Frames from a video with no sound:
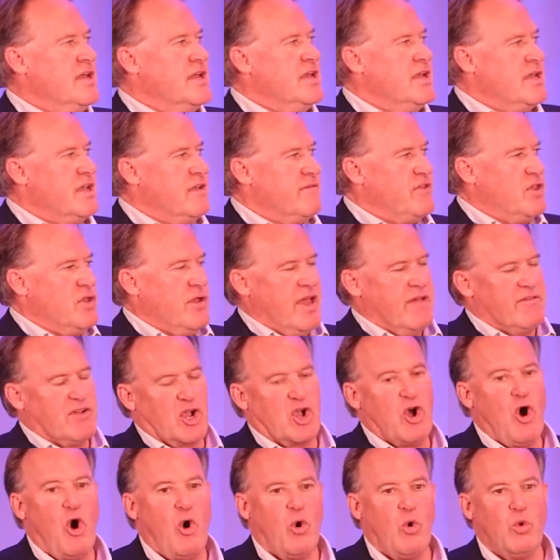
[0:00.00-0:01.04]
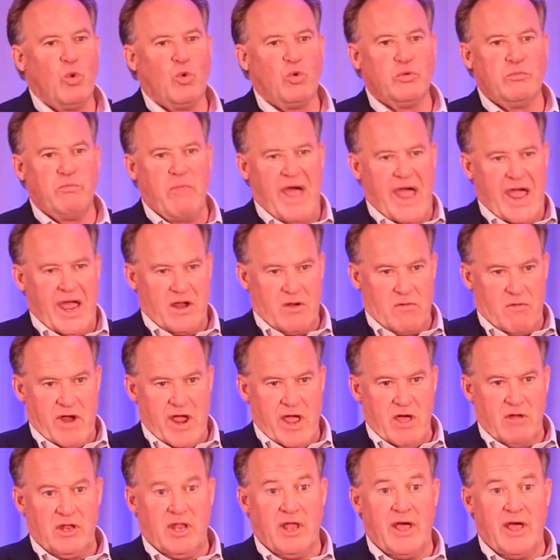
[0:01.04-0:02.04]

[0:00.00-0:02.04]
if you have a cold background